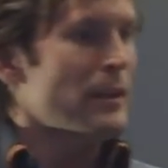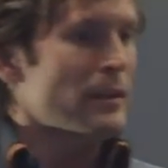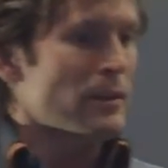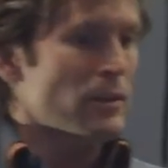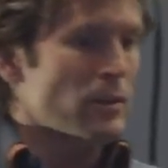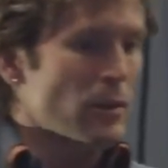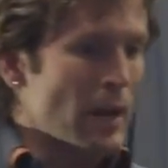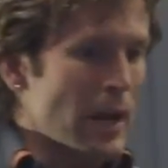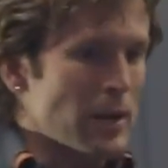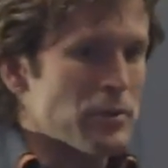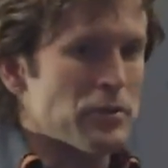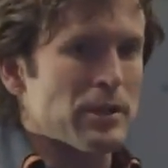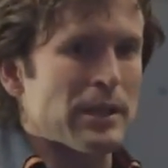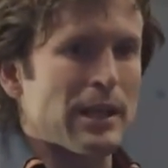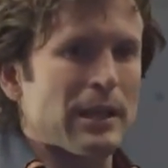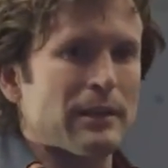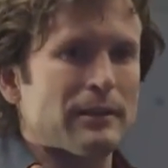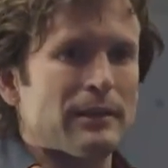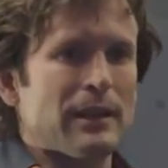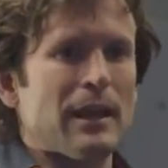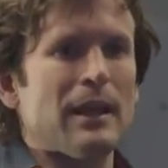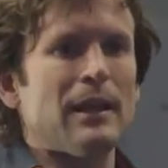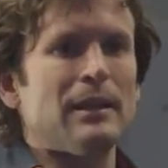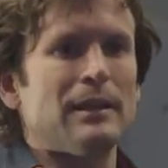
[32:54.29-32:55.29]
you actually
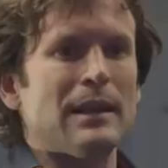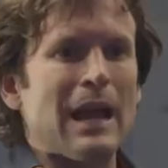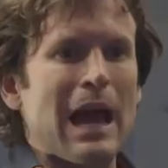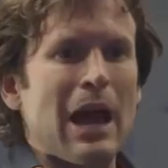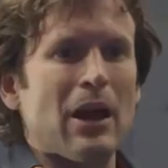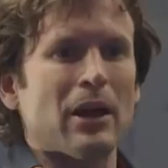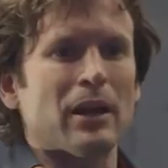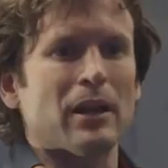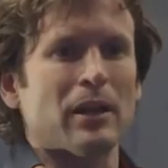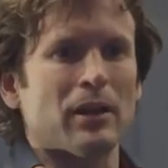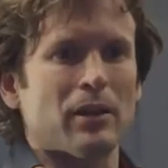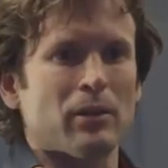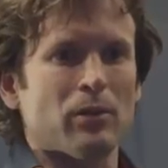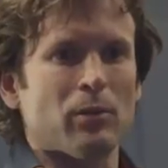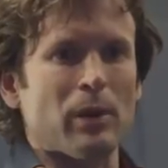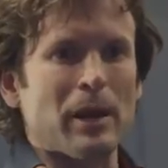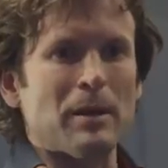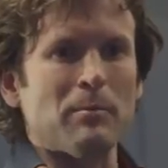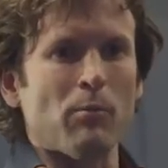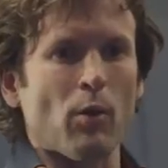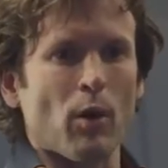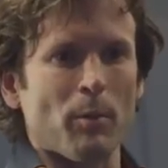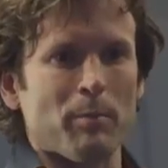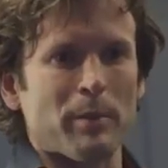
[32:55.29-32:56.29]
then now can
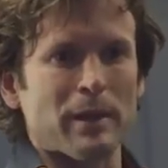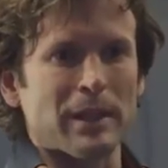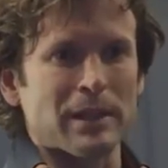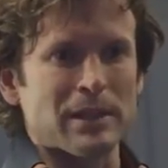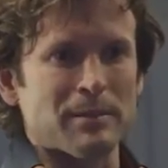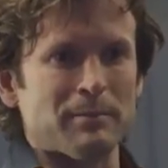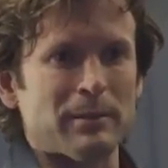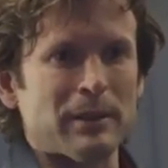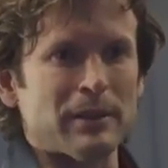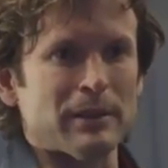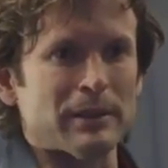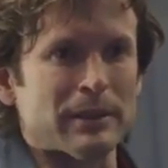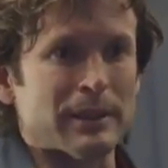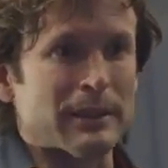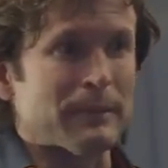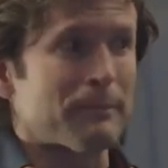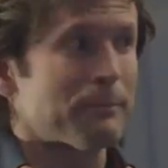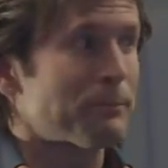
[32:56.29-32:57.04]
create more predictability.